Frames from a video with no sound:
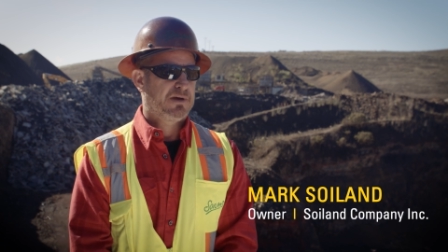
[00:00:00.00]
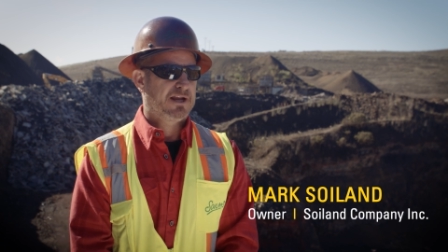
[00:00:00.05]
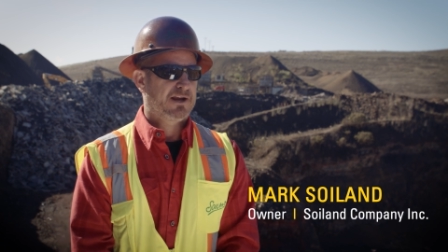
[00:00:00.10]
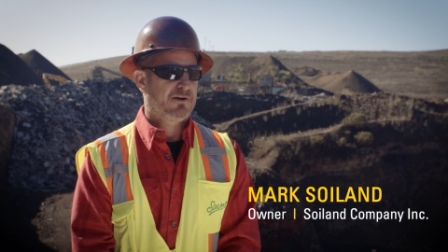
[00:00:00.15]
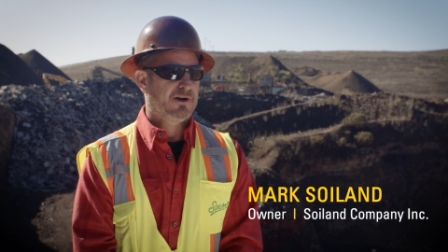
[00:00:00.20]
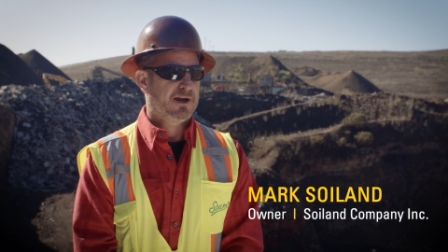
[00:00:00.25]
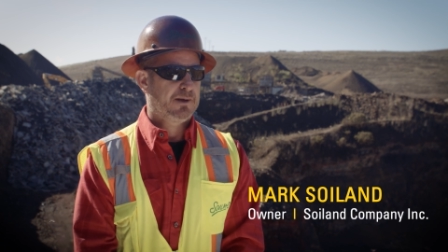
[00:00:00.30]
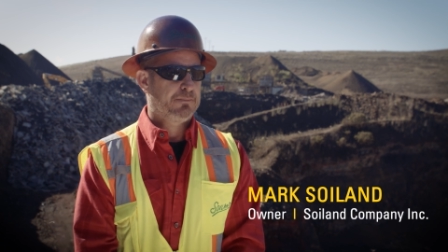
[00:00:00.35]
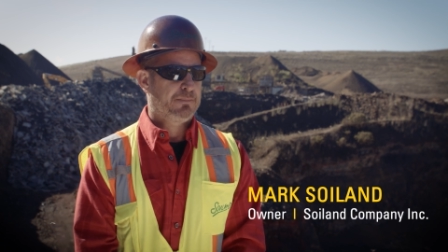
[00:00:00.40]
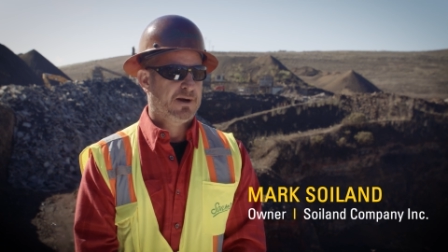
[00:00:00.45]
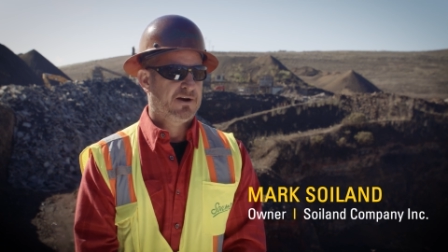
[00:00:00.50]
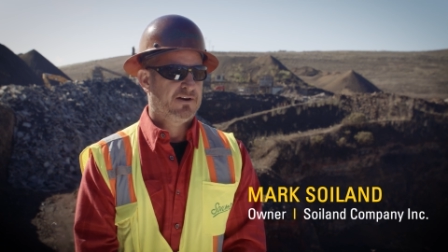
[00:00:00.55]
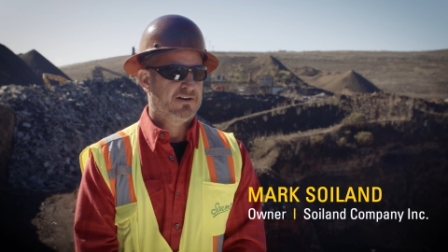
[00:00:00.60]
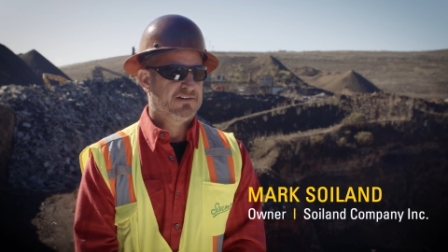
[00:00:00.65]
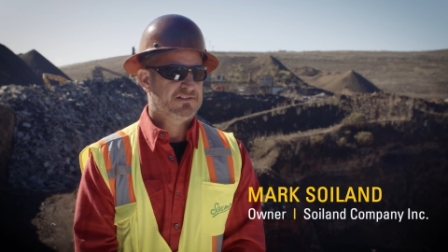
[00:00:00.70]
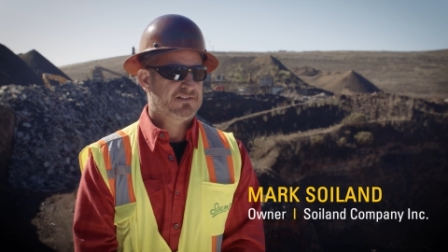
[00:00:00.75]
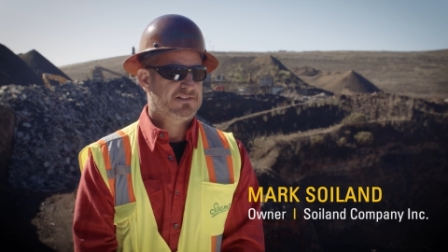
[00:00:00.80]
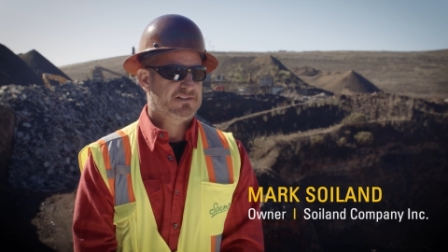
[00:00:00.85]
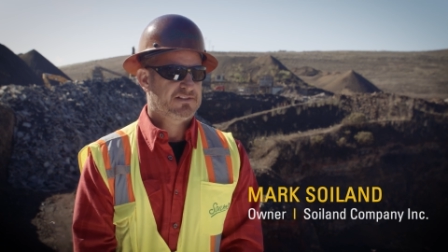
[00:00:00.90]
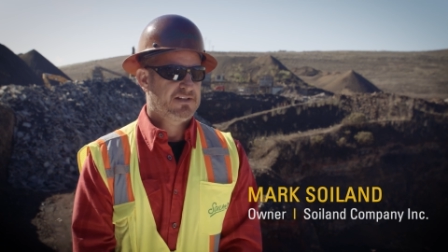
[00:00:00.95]
my
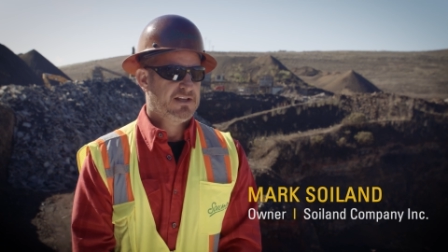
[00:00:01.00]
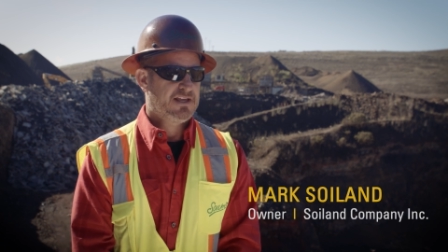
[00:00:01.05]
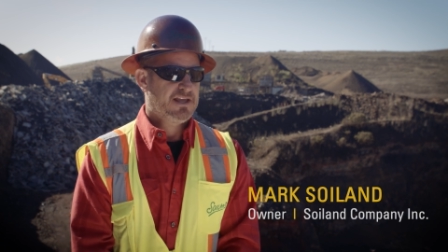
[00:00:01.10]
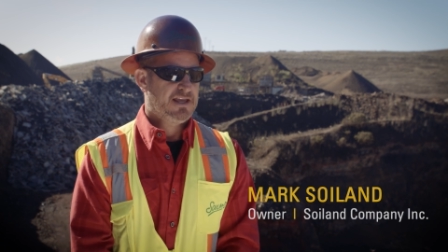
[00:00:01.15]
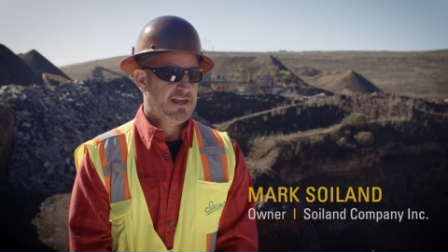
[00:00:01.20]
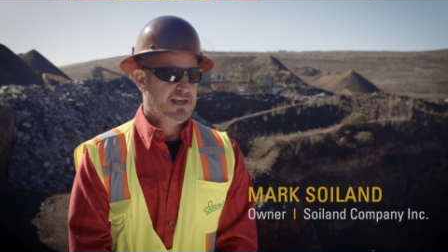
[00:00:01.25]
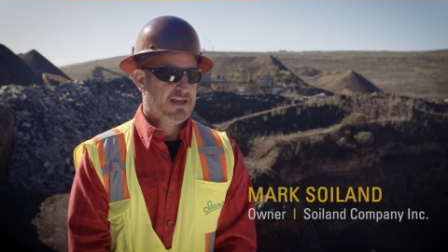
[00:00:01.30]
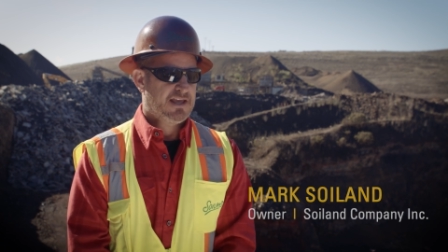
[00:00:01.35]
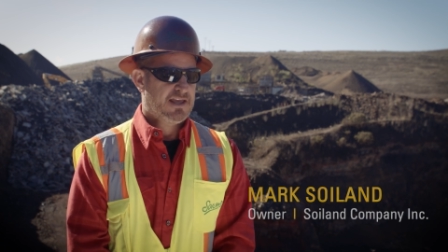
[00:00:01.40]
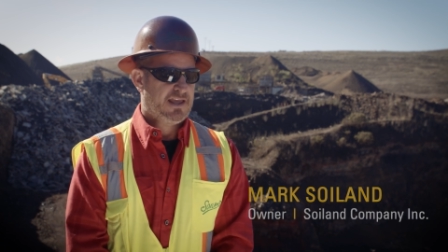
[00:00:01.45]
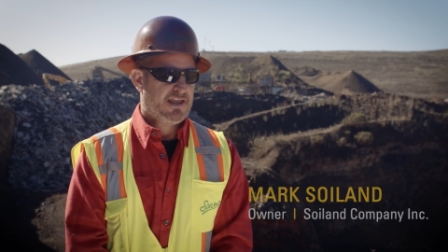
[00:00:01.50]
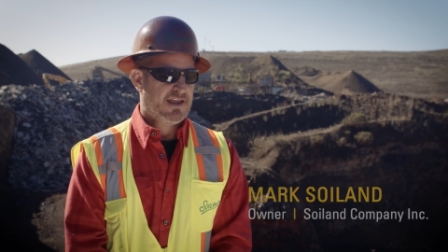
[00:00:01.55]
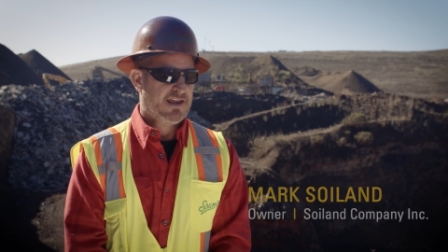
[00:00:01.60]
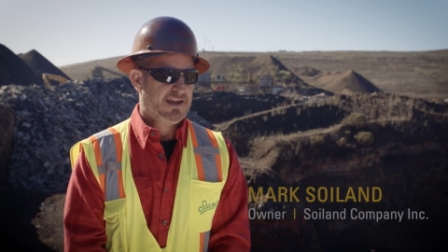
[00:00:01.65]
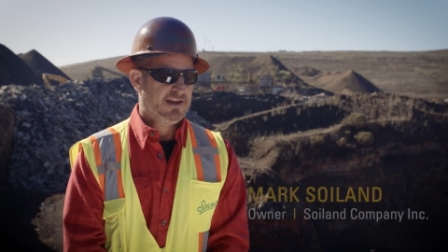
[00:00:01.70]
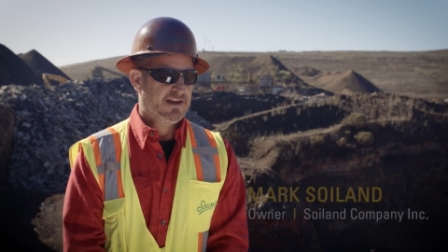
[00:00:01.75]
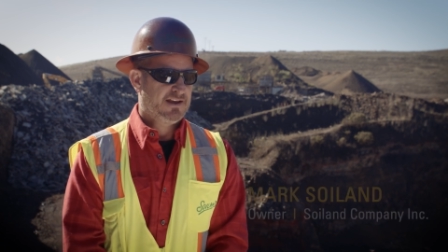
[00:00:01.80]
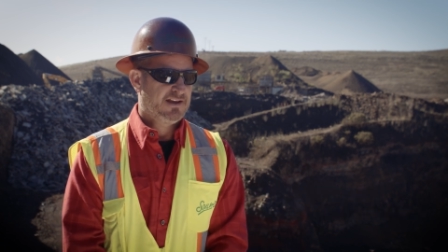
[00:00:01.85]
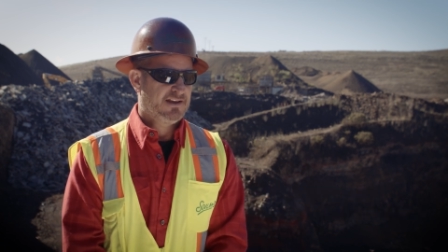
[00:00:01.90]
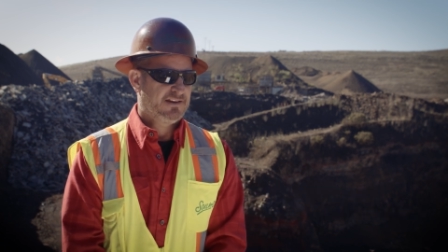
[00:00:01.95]
grandparents.
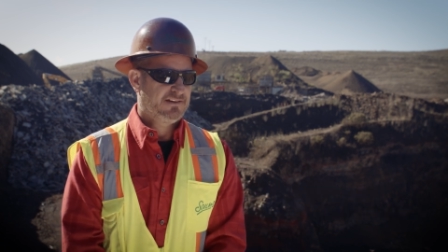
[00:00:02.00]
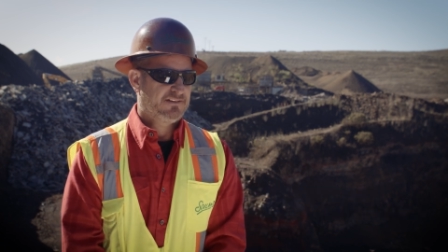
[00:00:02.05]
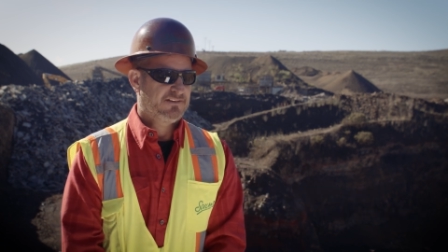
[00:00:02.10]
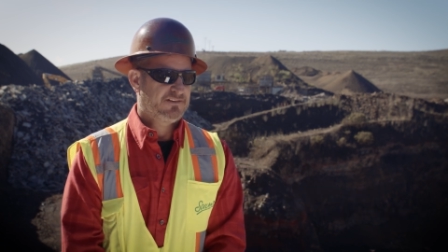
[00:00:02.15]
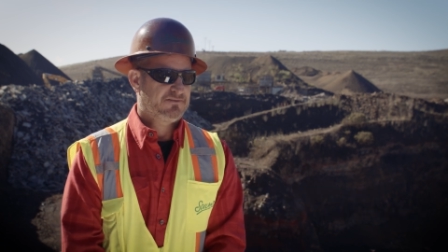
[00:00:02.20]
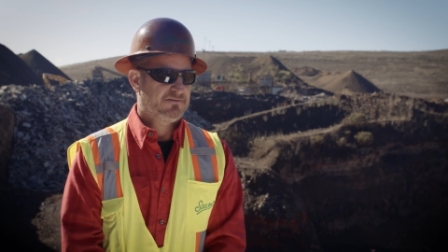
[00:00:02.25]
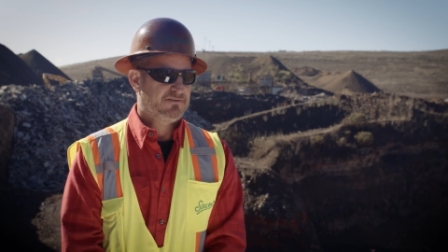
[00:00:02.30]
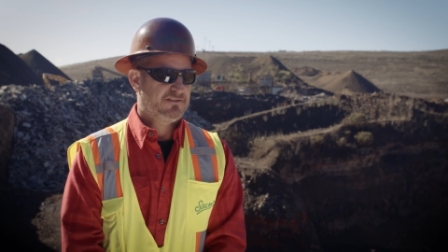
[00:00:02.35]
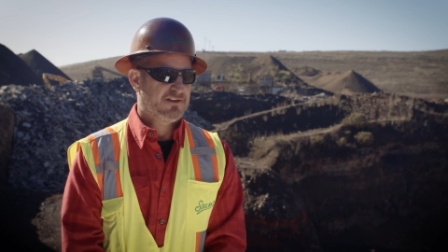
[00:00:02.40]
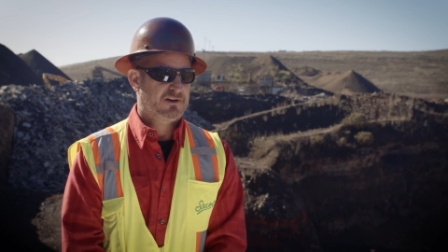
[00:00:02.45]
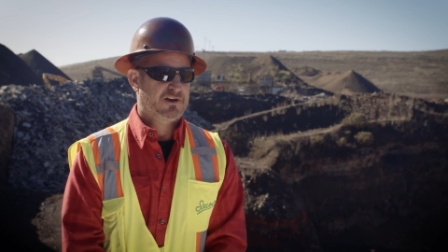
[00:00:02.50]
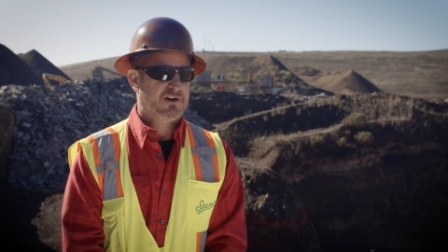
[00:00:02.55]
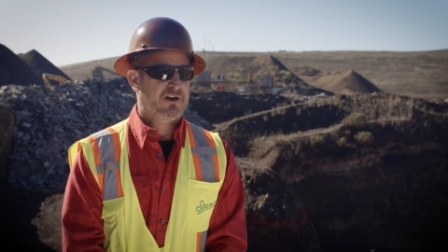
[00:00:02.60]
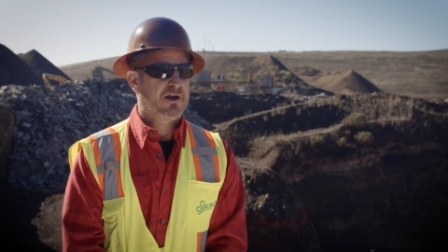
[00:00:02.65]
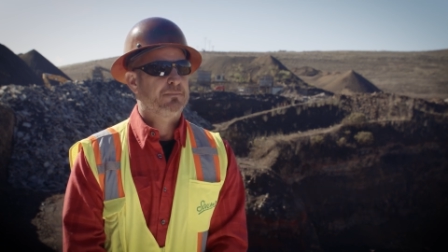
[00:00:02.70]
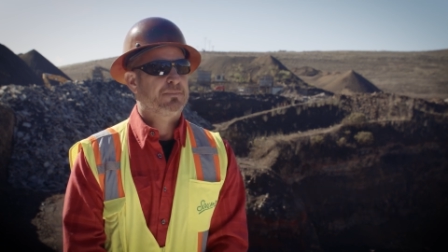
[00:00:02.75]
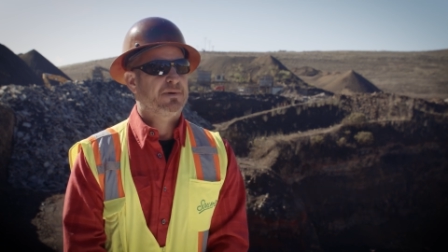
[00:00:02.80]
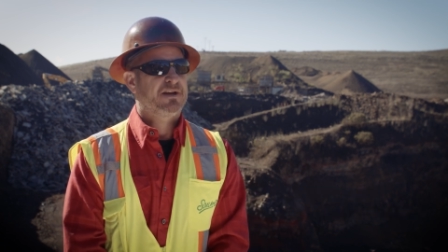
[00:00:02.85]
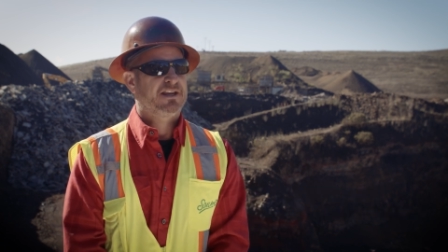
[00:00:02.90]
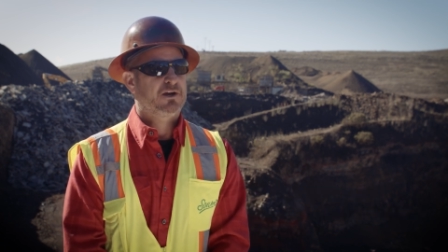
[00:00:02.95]
And the
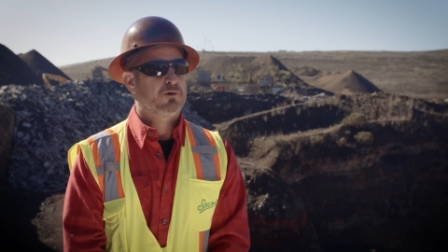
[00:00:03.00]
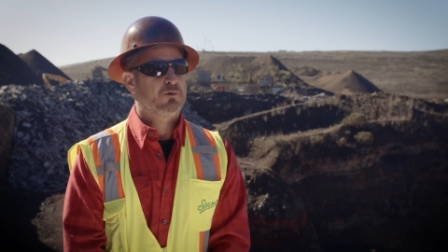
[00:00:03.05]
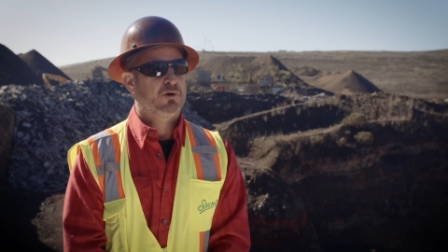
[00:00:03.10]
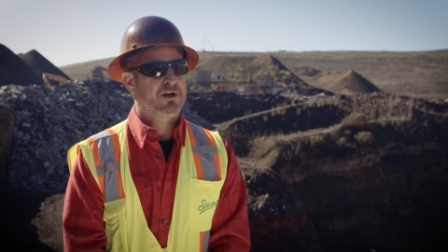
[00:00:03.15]
company